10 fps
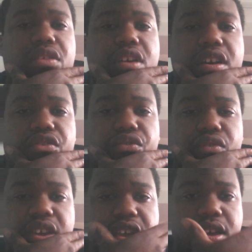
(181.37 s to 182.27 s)
this
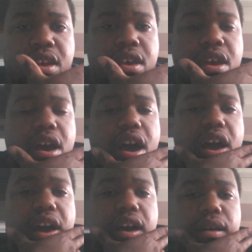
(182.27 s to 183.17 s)
country?
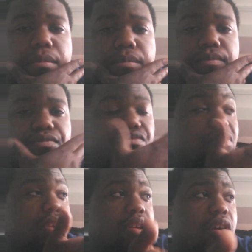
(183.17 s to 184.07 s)
You know,
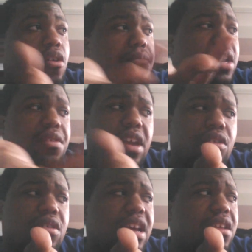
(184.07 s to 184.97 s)
because I
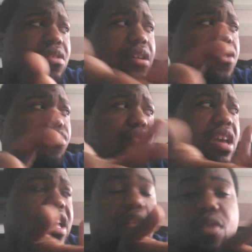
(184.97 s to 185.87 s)
heard that this
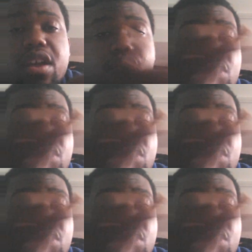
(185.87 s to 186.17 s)
country, when it